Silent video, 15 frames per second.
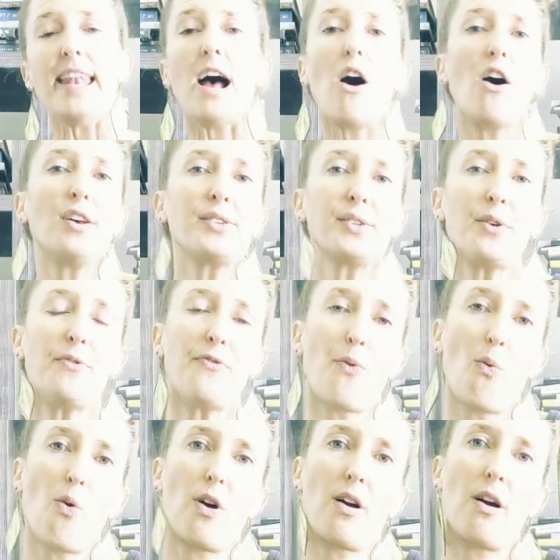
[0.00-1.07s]
Now, also
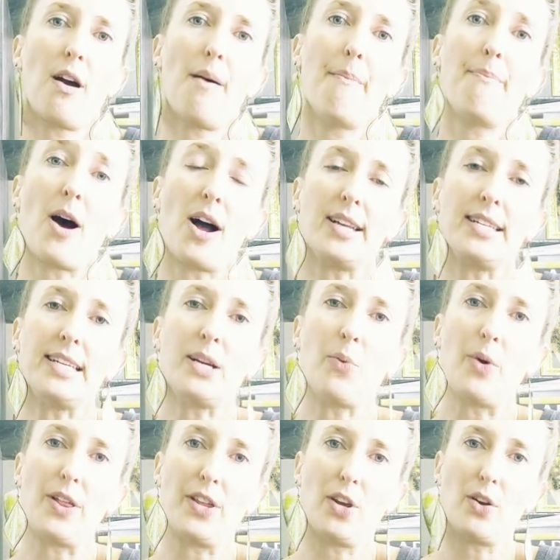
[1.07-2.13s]
for
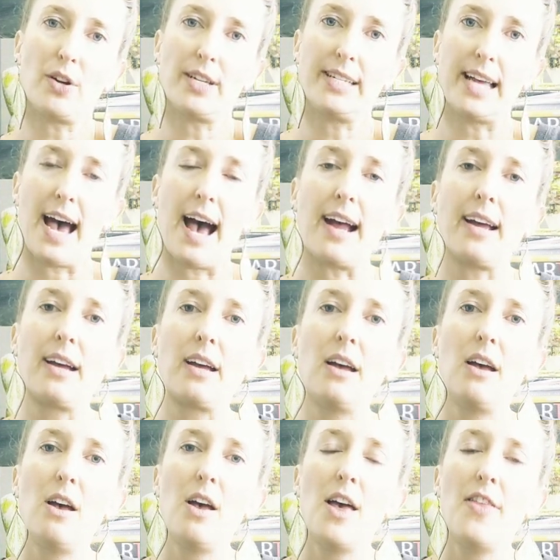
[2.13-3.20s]
bonding with your deck,
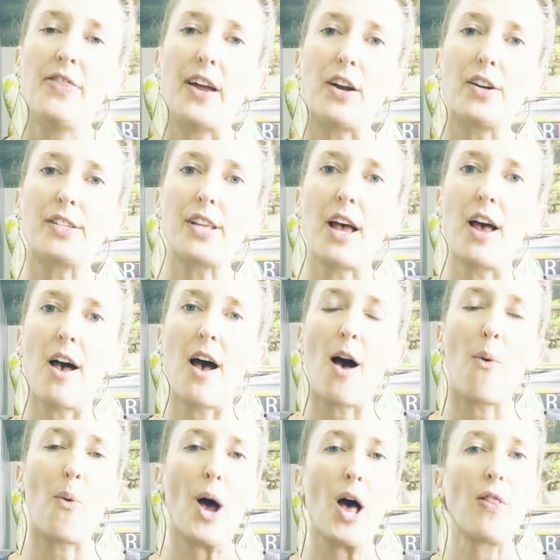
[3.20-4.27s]
there's
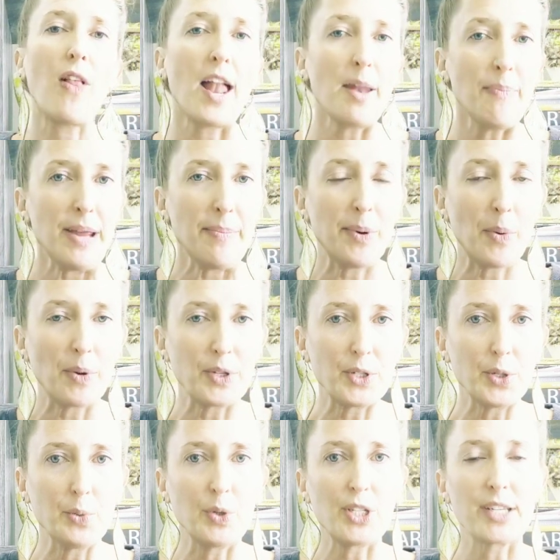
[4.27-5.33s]
a lot of people will
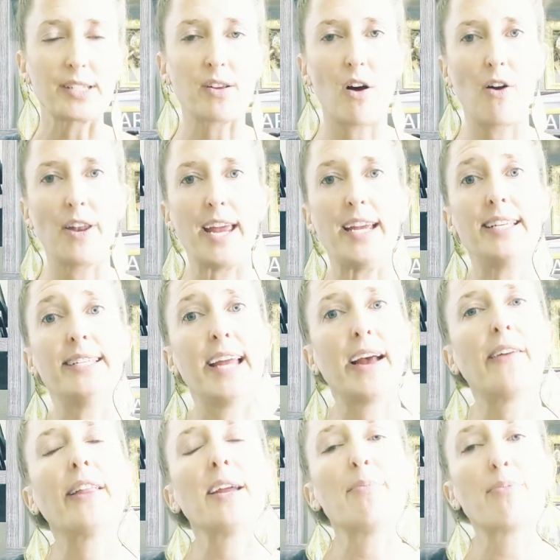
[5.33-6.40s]
do, which is called a
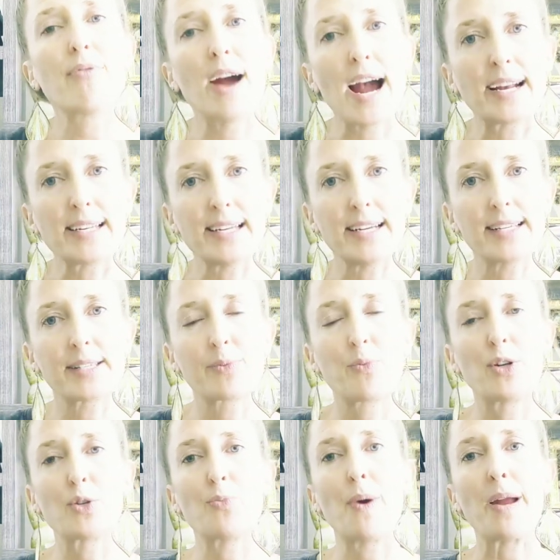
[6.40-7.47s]
daily practice,
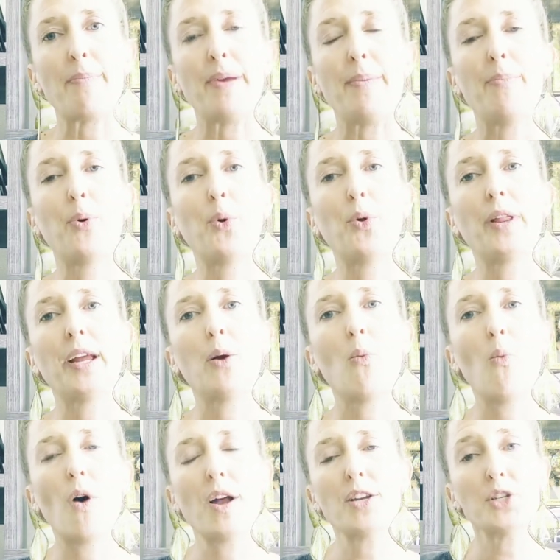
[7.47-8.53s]
which might be
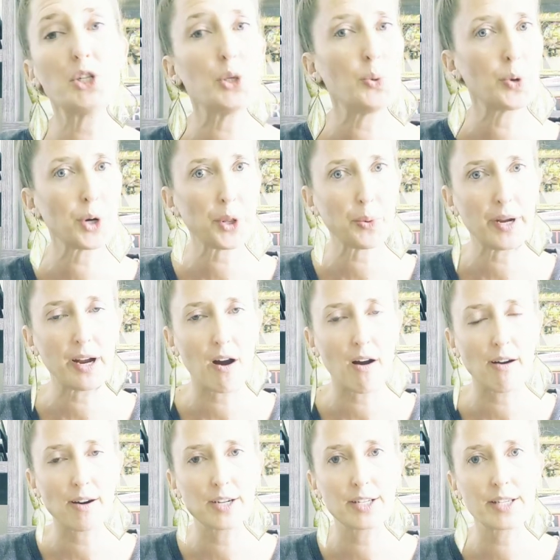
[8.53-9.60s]
pulling 1, 2, or 3
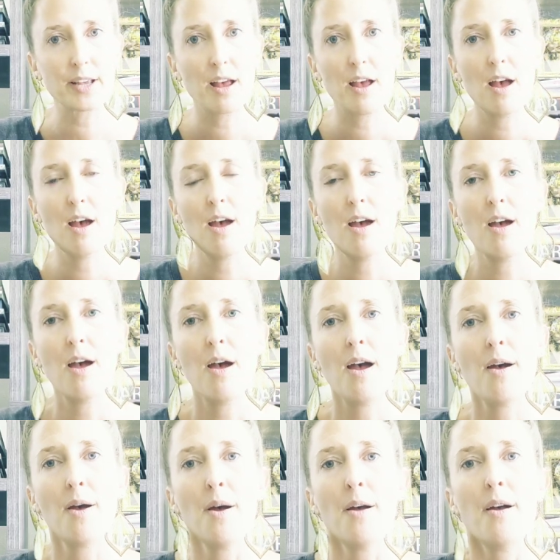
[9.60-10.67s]
cards
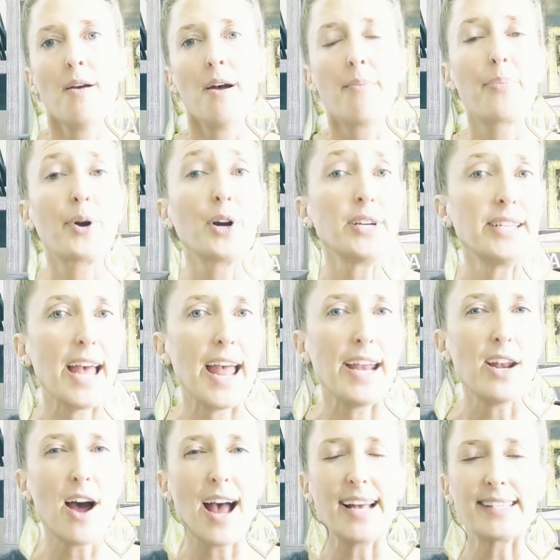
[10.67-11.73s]
per
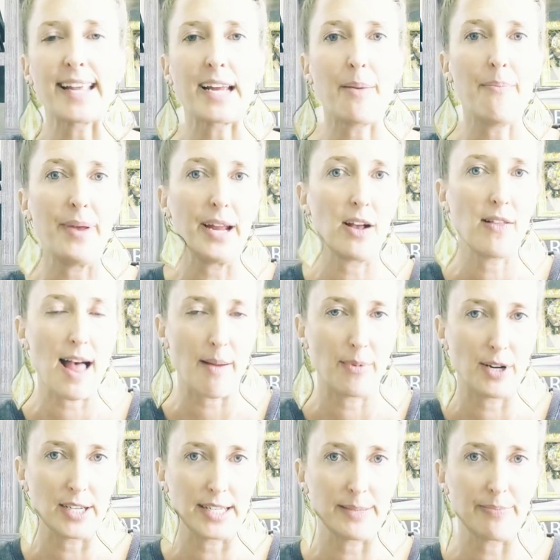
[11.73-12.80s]
day, not as a big
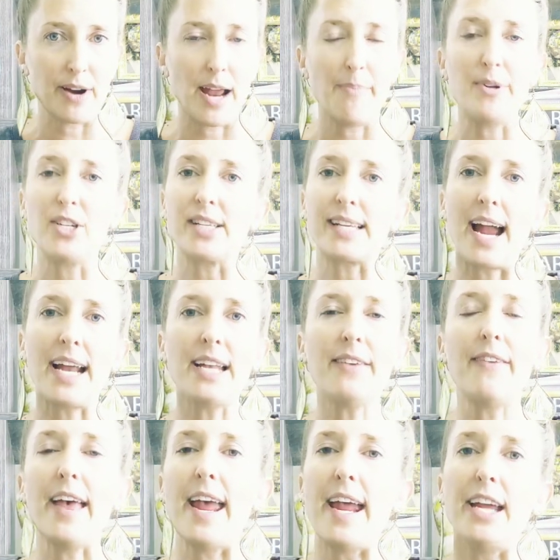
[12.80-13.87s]
elaborate spread, but just kind
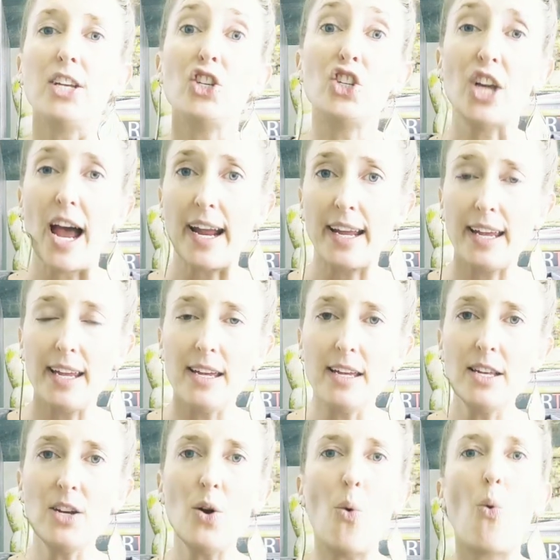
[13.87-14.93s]
of a
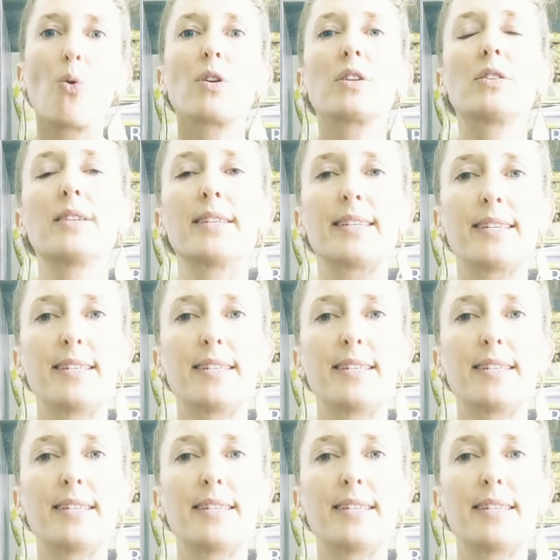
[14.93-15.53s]
check-in, or to